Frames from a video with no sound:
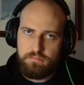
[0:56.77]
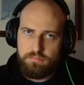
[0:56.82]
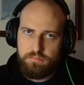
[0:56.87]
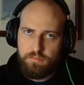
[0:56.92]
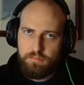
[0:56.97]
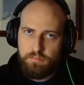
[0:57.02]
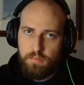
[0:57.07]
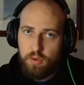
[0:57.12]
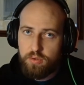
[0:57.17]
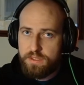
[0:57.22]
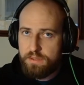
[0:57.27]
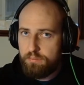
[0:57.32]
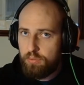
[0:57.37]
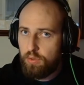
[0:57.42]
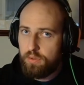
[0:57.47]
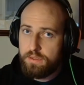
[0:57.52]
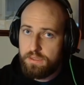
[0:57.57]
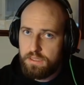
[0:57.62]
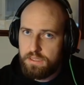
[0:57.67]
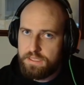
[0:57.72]
most
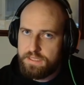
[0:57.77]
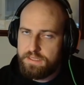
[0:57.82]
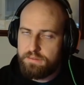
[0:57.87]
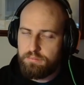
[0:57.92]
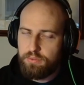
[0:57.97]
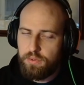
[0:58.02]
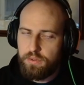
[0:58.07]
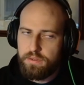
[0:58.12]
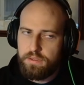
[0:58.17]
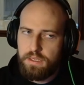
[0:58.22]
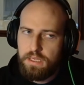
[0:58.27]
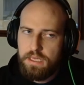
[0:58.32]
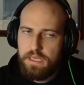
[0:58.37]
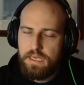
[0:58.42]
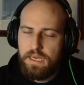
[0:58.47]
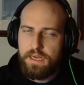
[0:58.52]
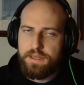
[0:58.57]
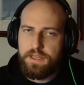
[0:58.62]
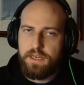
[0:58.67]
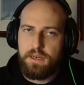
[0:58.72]
important to least important.
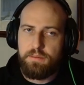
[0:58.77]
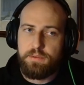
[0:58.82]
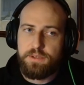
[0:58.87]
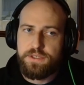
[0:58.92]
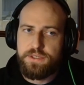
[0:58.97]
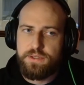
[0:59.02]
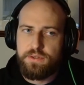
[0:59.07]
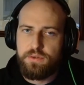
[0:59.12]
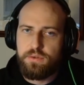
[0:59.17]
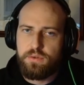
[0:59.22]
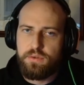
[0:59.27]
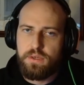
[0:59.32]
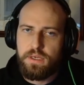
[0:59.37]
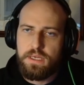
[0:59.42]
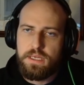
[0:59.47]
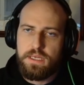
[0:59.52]
And then number two